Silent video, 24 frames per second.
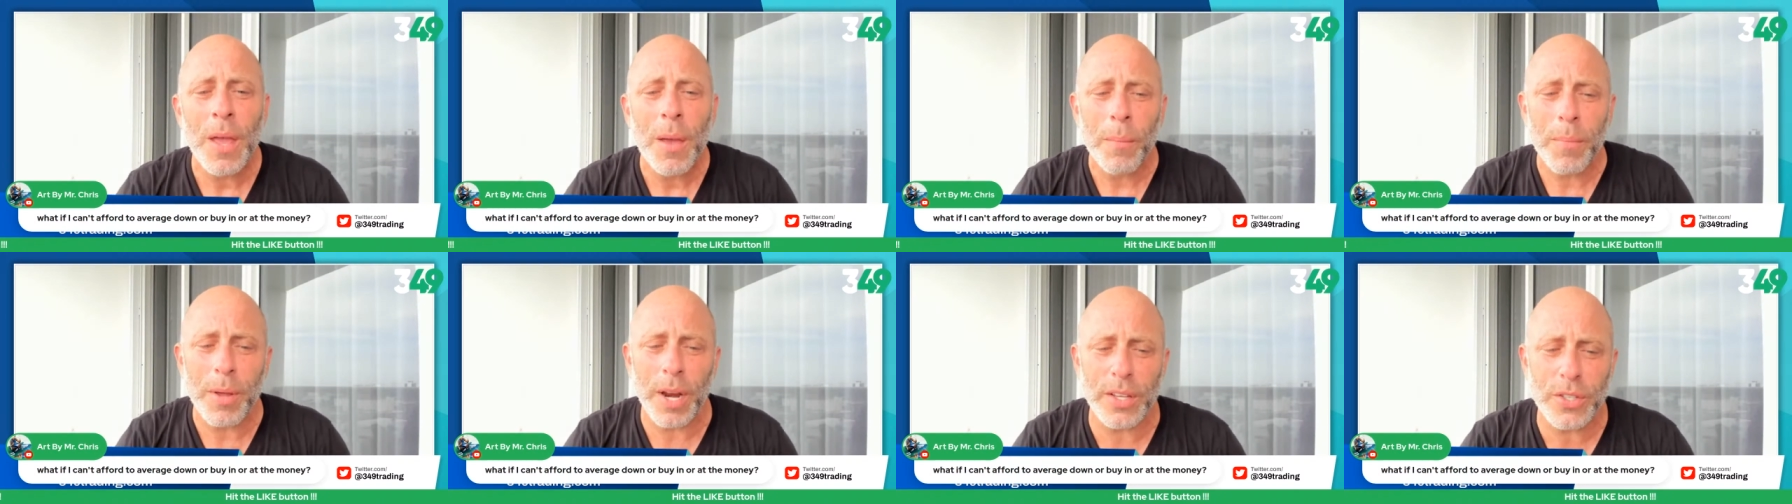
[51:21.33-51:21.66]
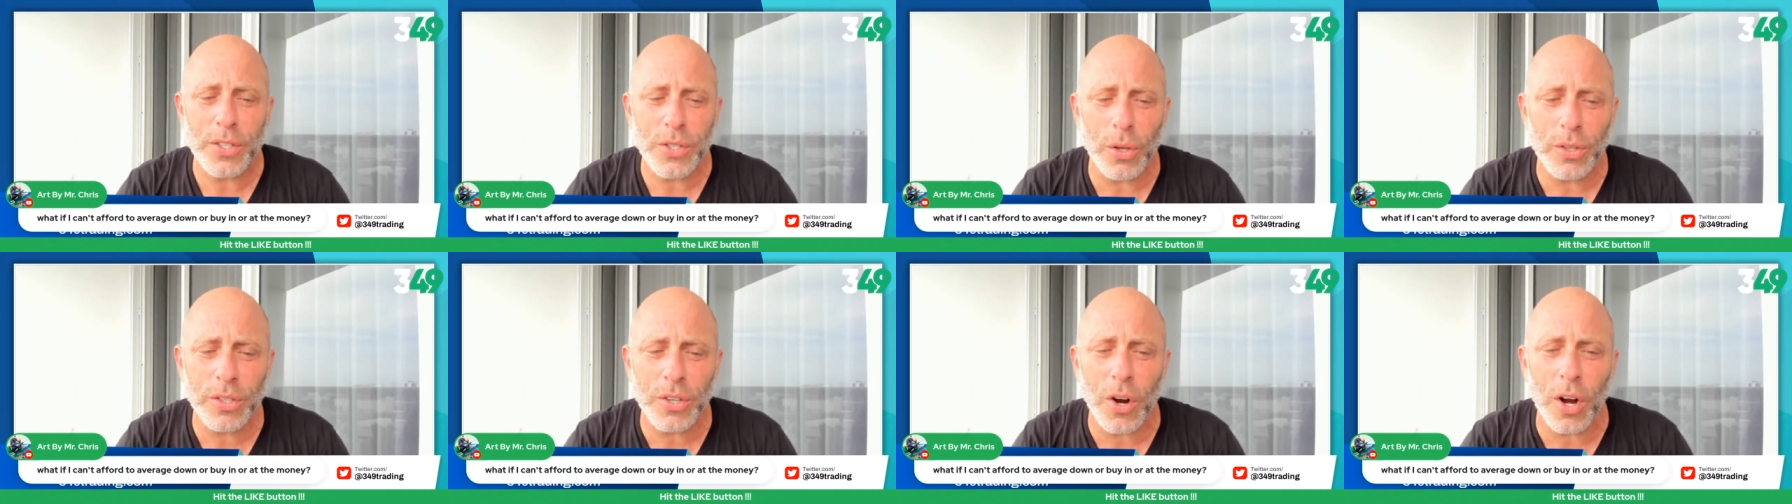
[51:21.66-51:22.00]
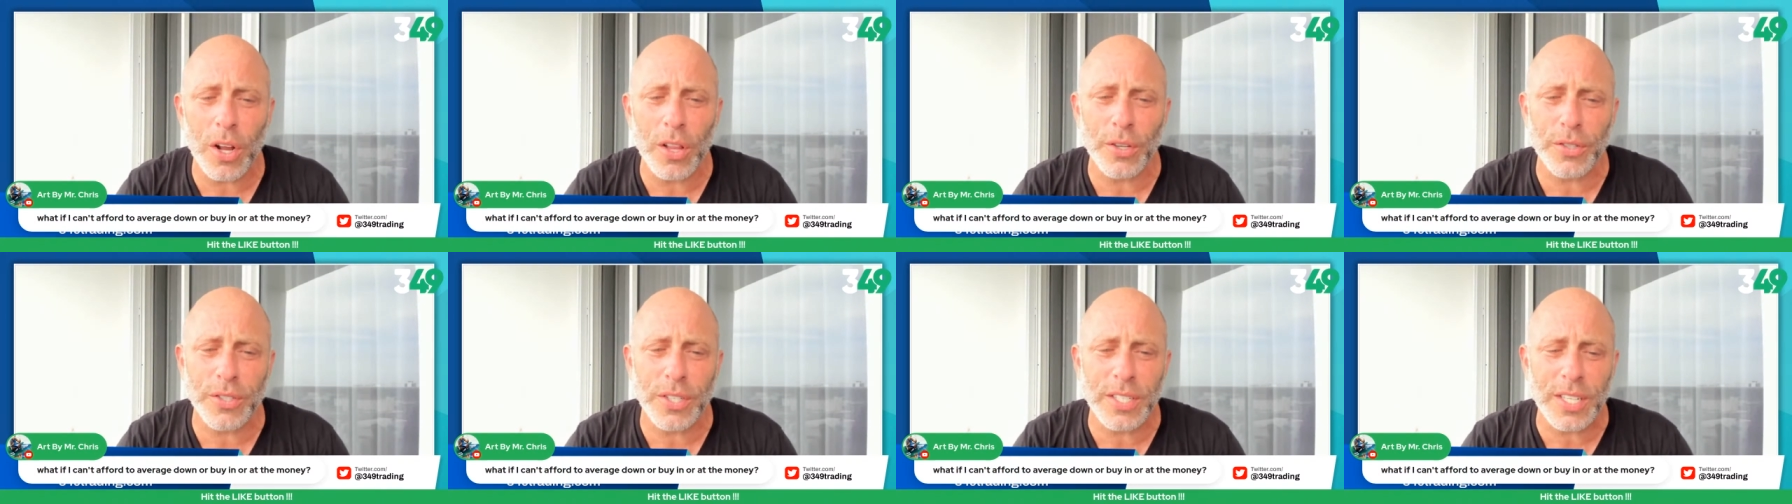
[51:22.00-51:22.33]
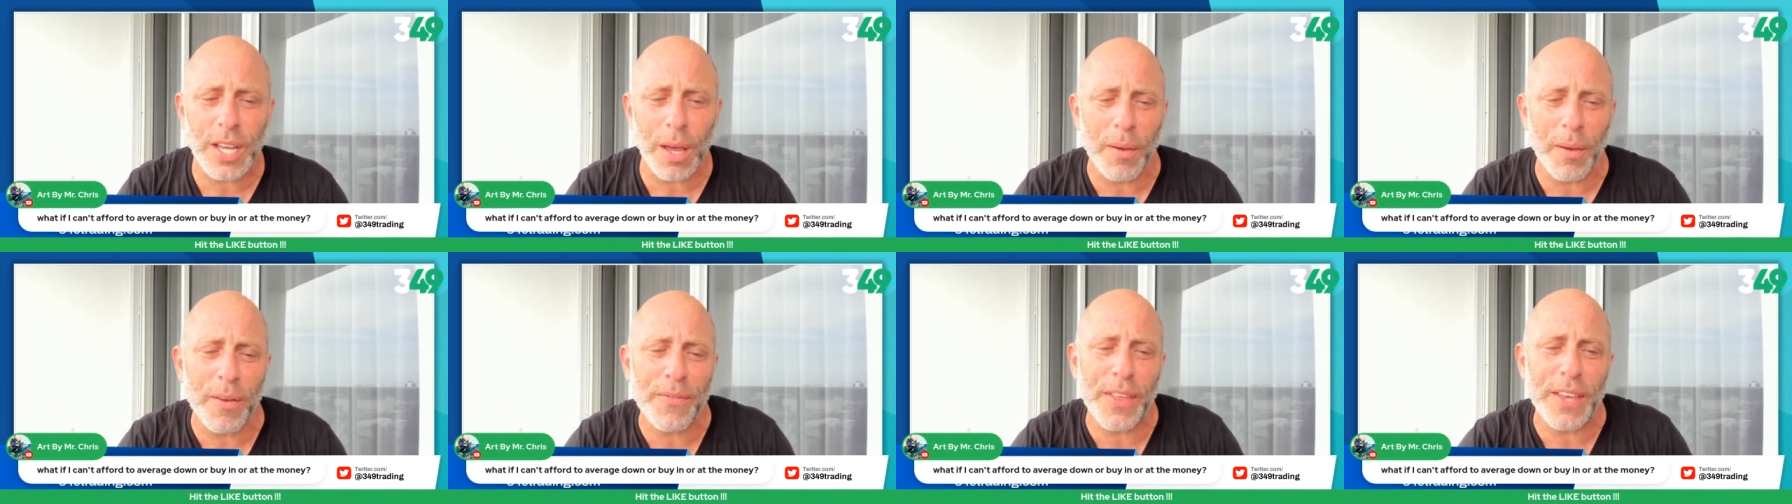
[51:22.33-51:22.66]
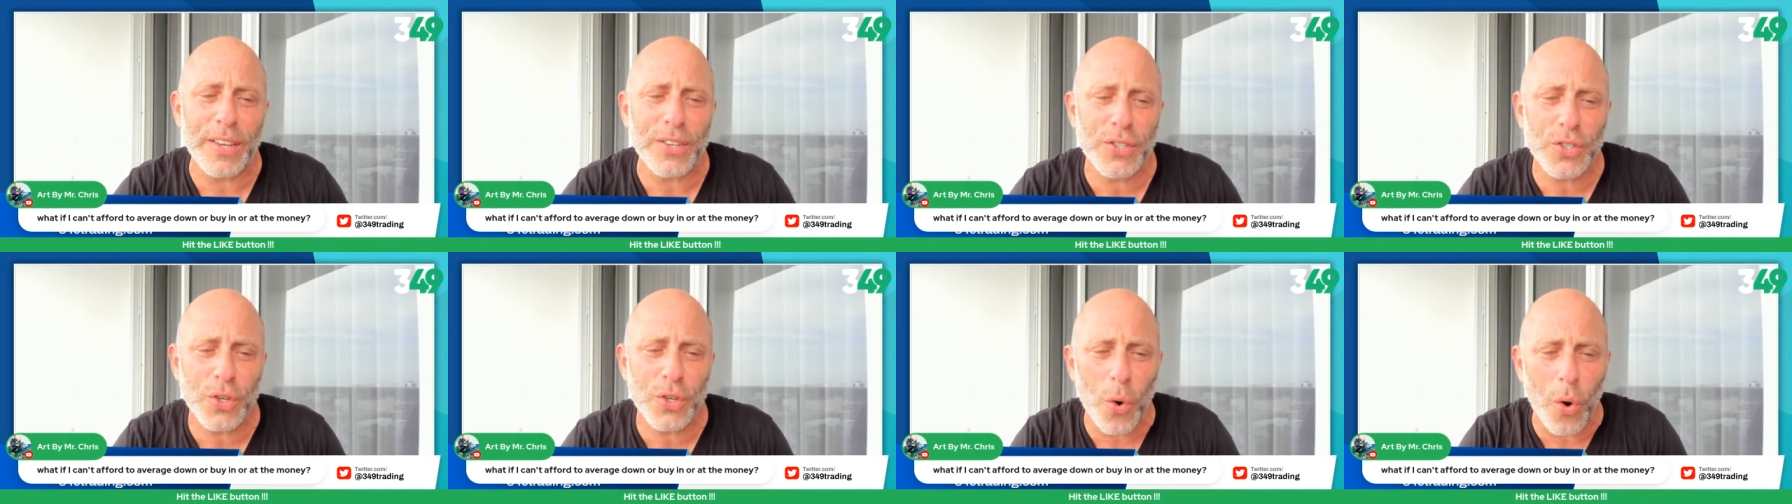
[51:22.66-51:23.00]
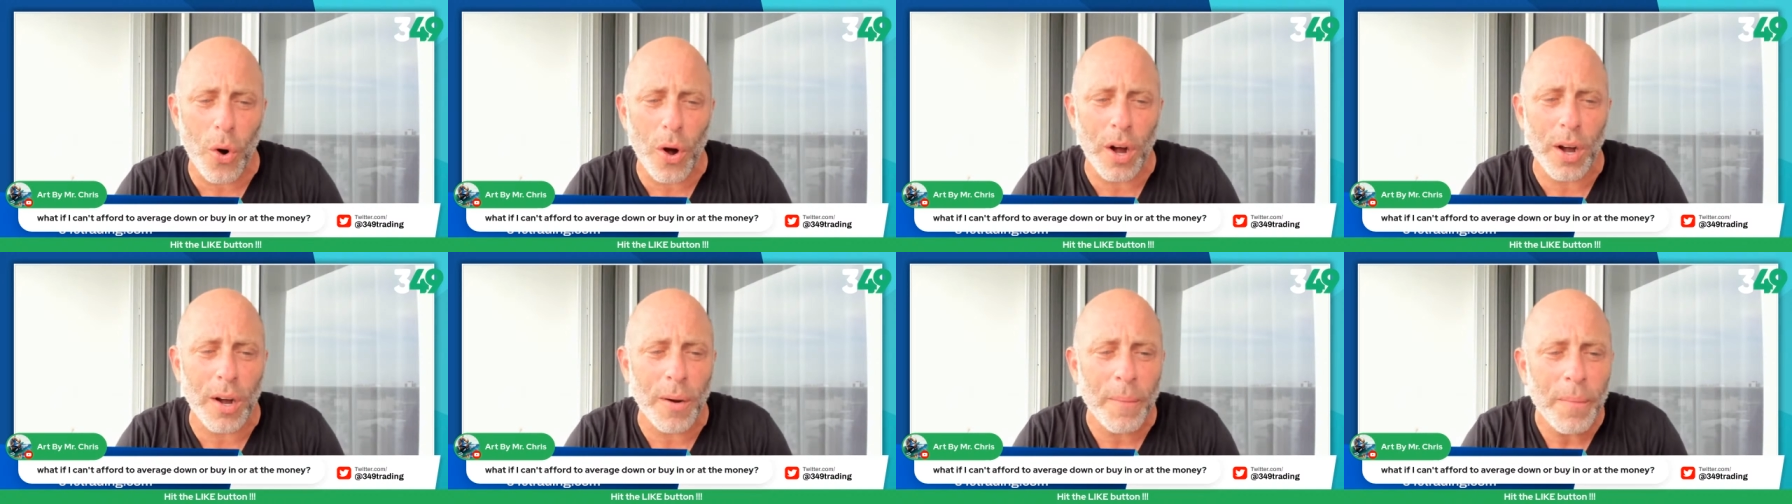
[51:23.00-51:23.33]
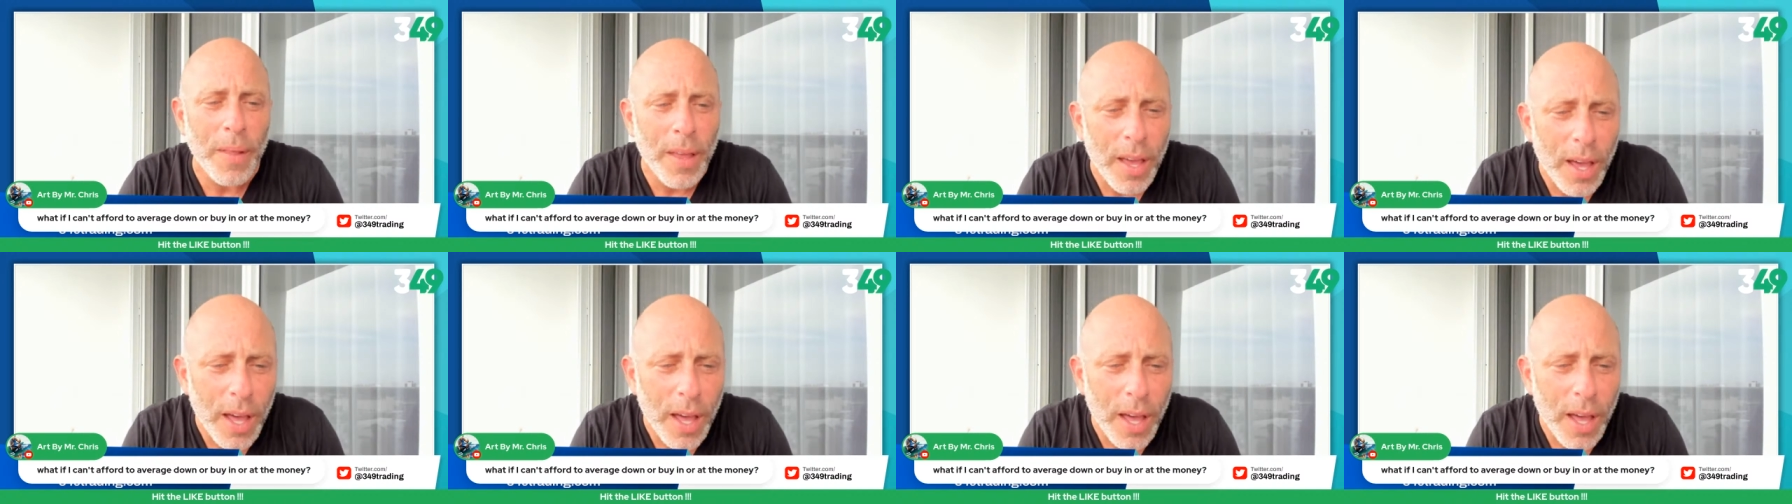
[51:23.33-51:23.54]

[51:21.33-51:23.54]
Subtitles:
but I told Carlos to tell me if they score.